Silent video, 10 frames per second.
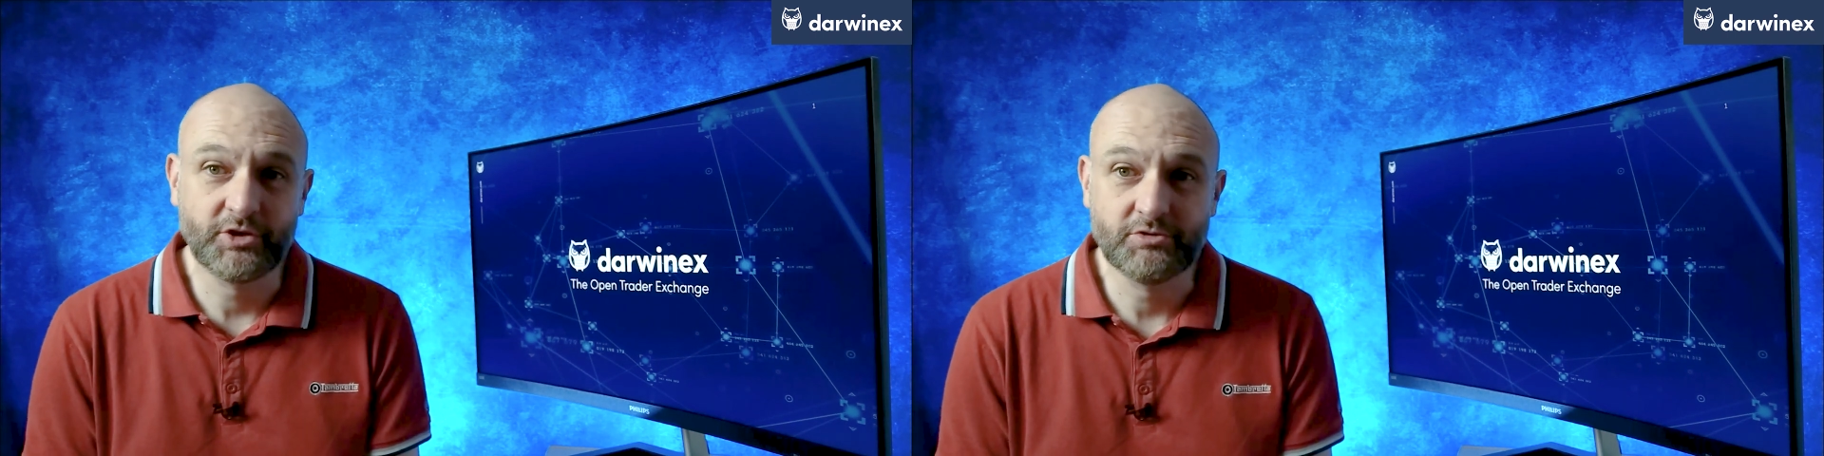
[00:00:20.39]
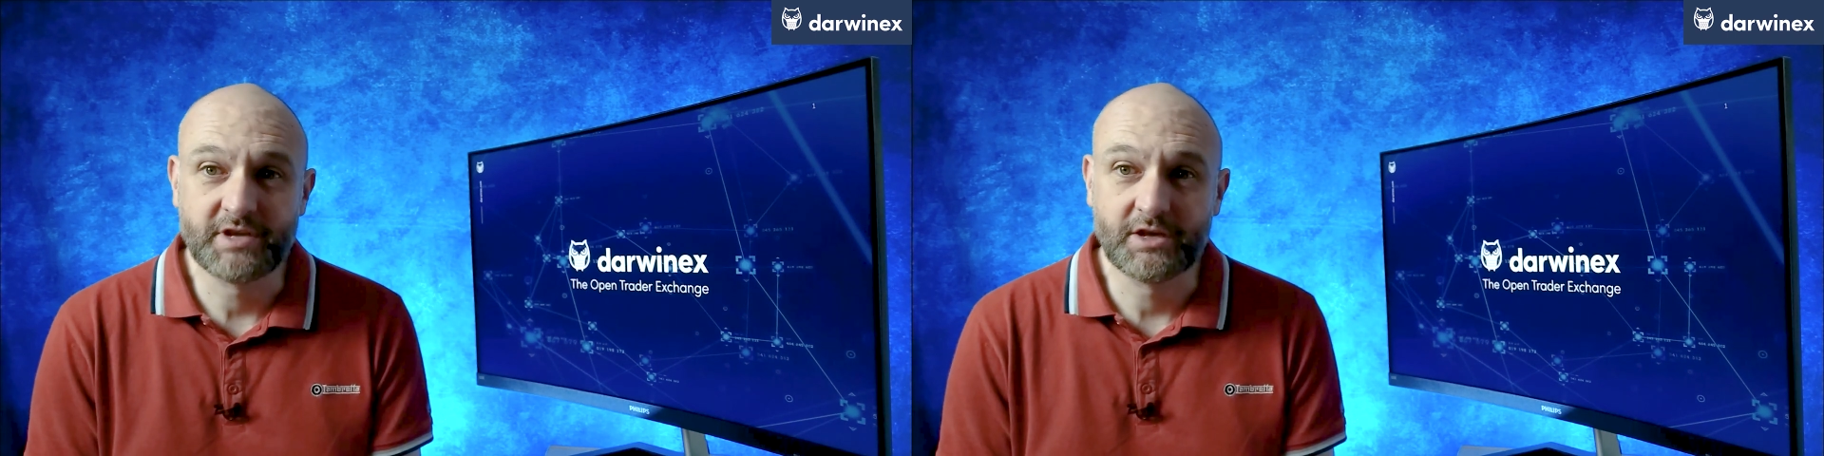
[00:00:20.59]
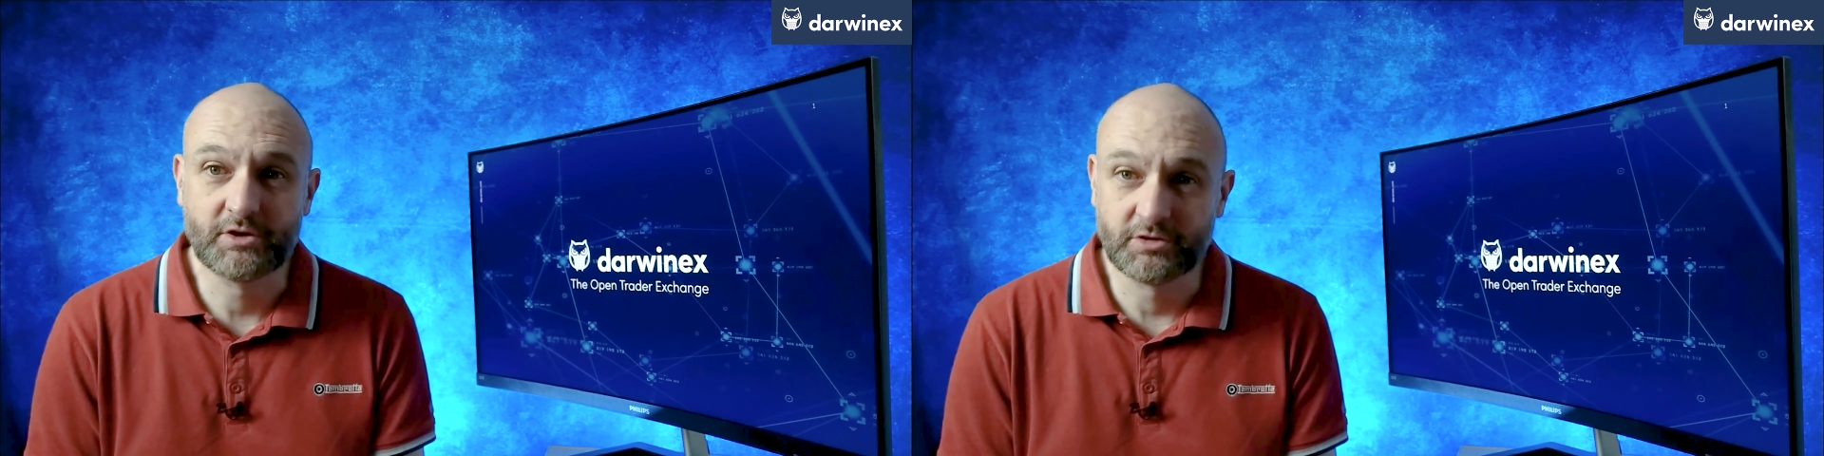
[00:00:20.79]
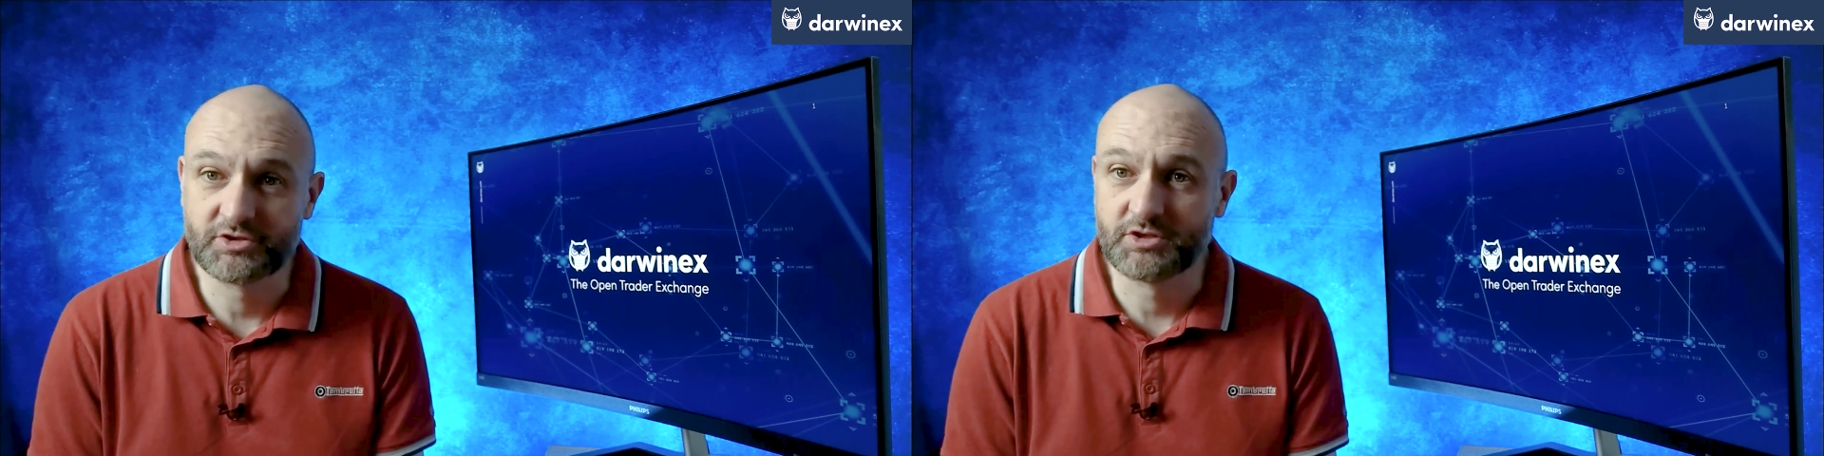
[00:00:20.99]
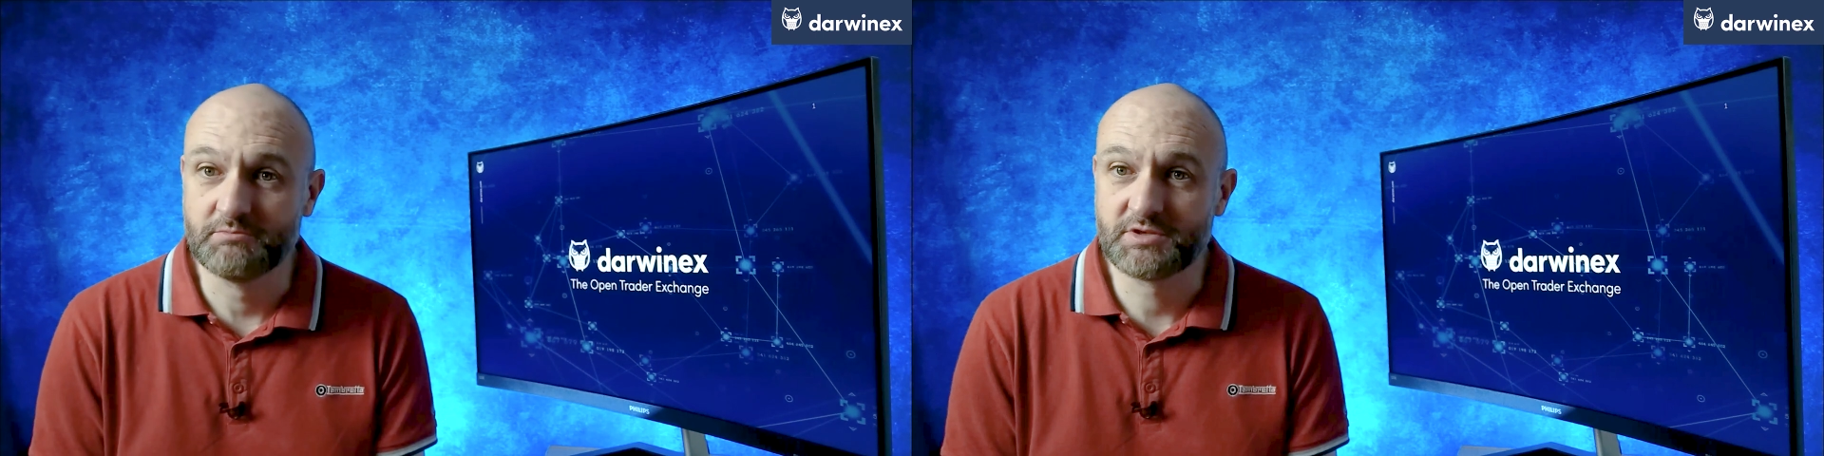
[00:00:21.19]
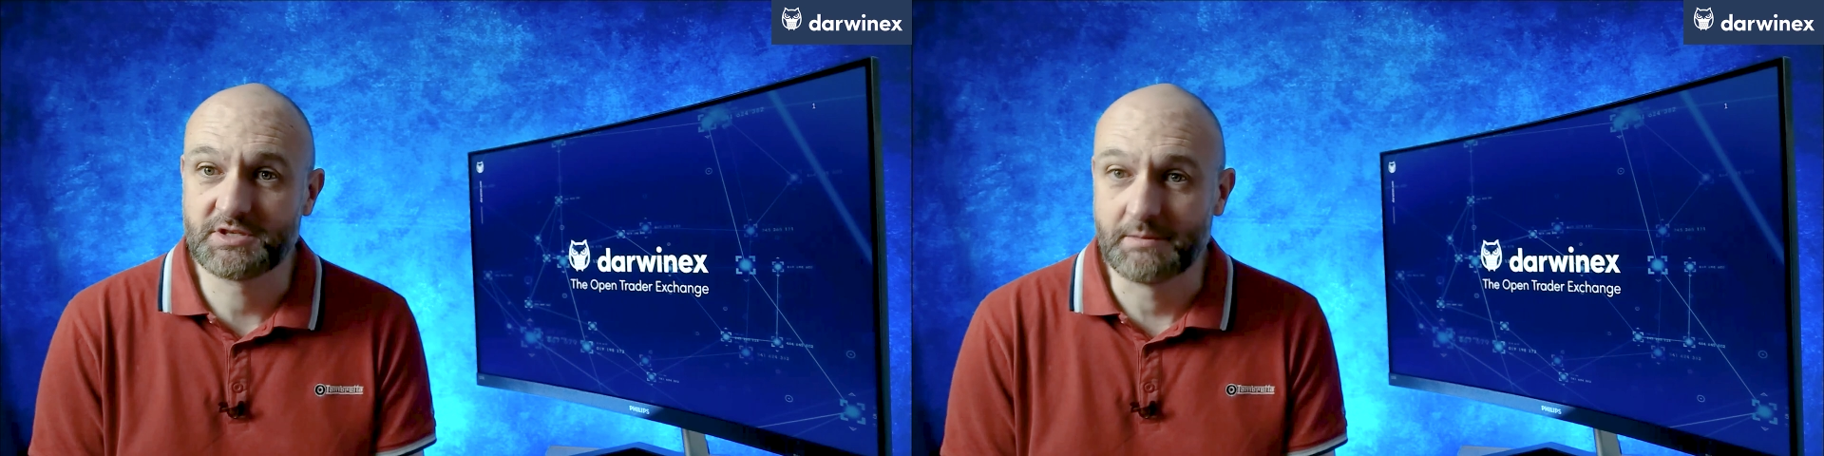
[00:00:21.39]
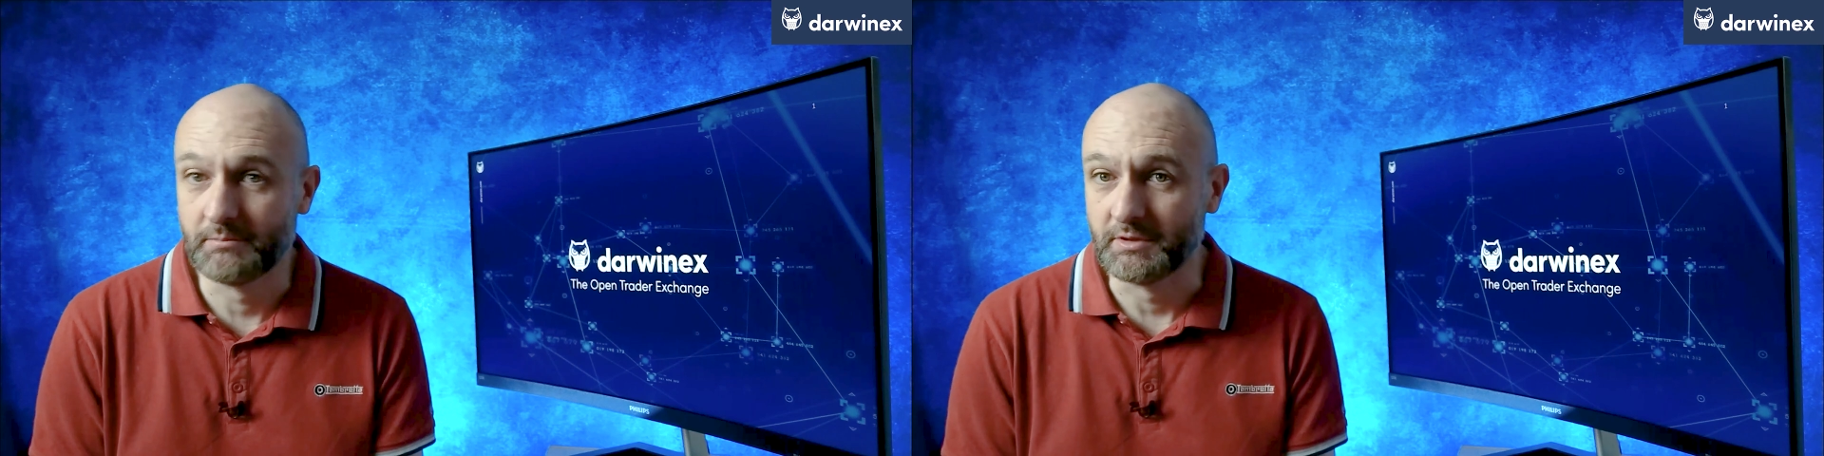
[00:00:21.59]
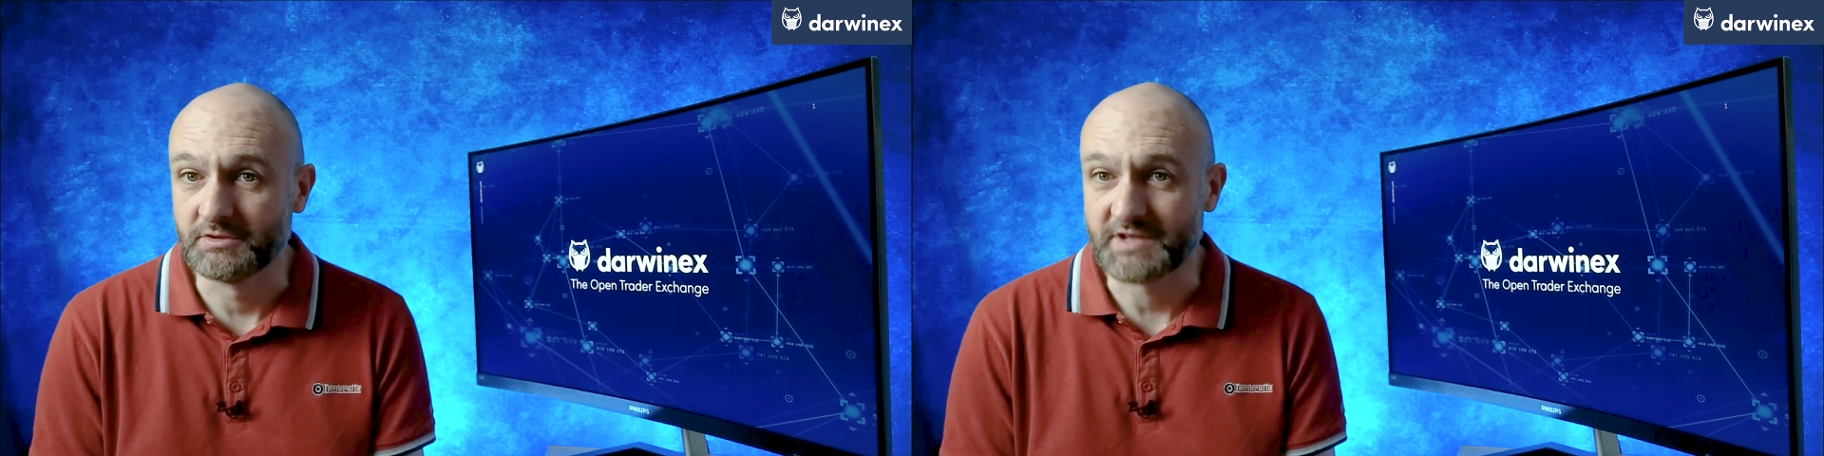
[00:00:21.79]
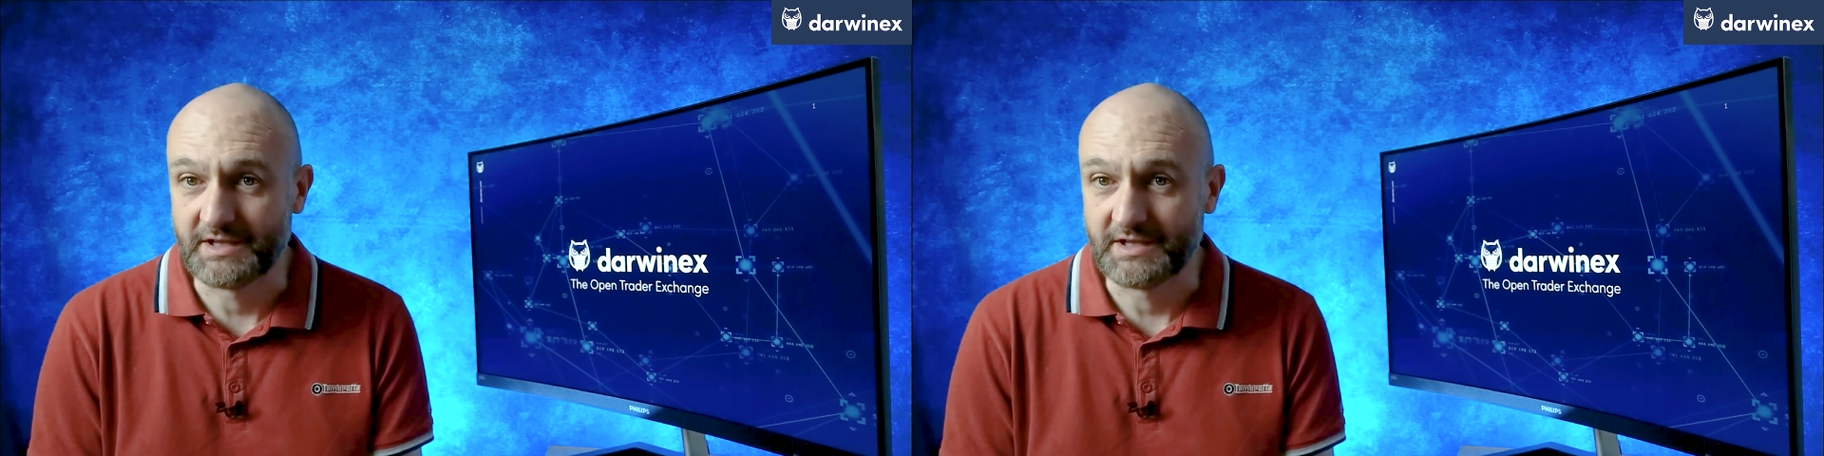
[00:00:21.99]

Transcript: using custom symbols